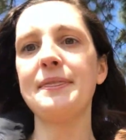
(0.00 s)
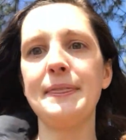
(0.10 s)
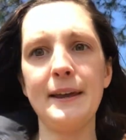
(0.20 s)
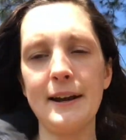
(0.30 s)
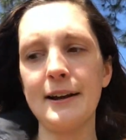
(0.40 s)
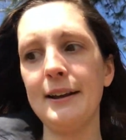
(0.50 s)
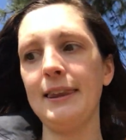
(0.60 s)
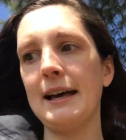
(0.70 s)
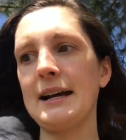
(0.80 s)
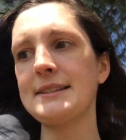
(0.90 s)
There are
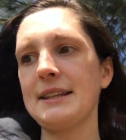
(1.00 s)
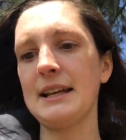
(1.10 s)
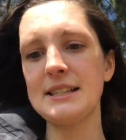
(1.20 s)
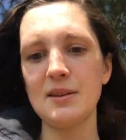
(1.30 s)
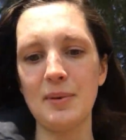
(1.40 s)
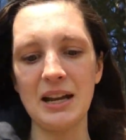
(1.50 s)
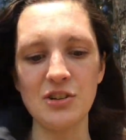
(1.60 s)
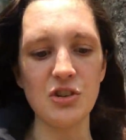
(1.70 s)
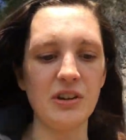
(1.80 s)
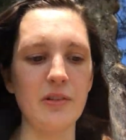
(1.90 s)
lots and lots of pine
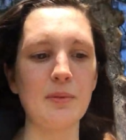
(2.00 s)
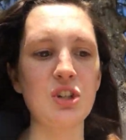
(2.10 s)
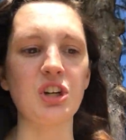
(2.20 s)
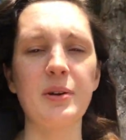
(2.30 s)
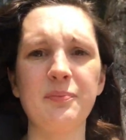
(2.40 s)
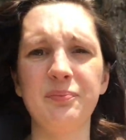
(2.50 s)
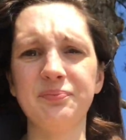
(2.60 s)
trees in Michigan.